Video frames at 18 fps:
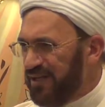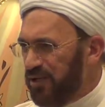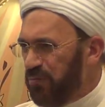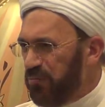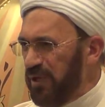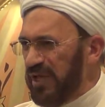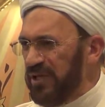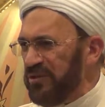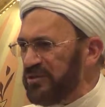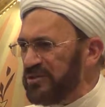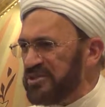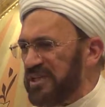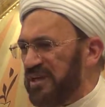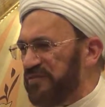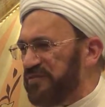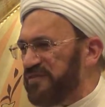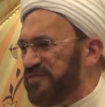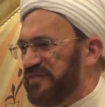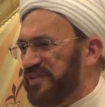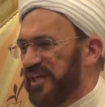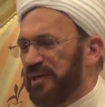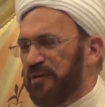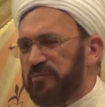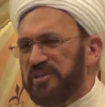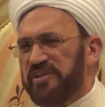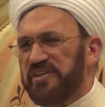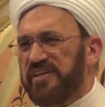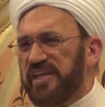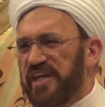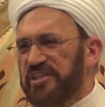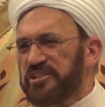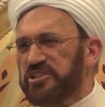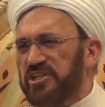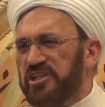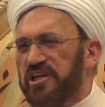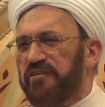millions of them in
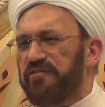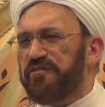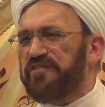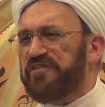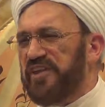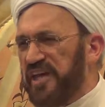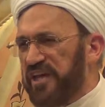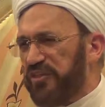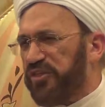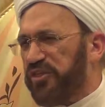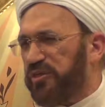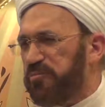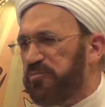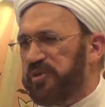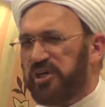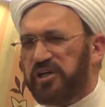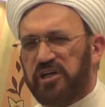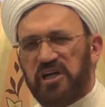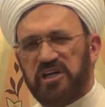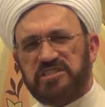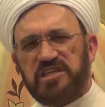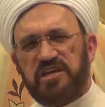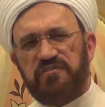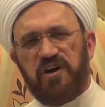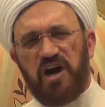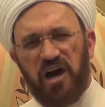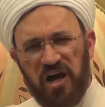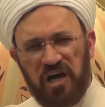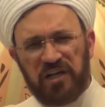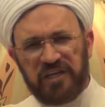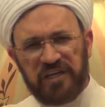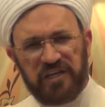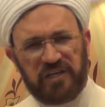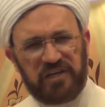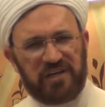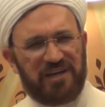danger of death because of
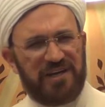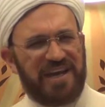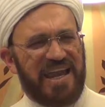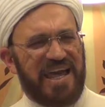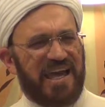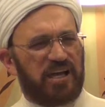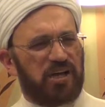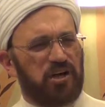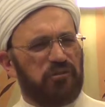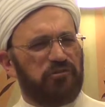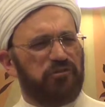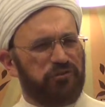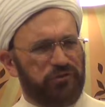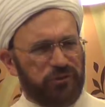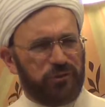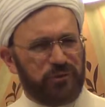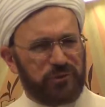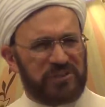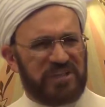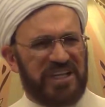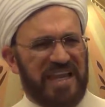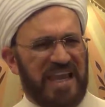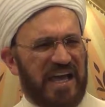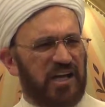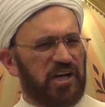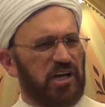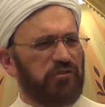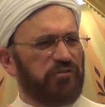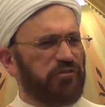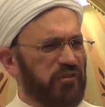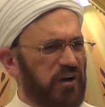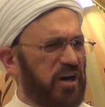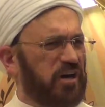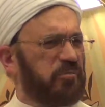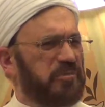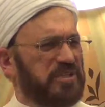hunger, lack of food, lack of
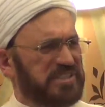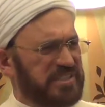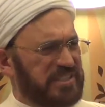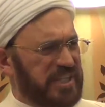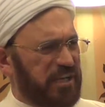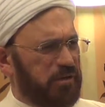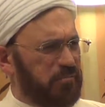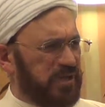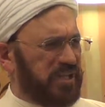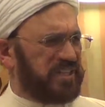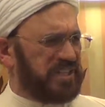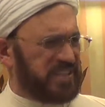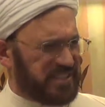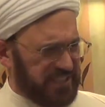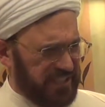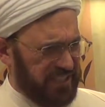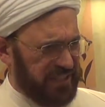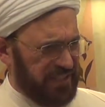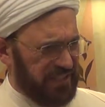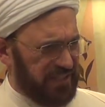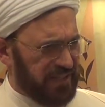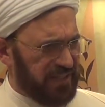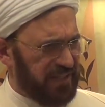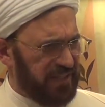pharmacy and medicine.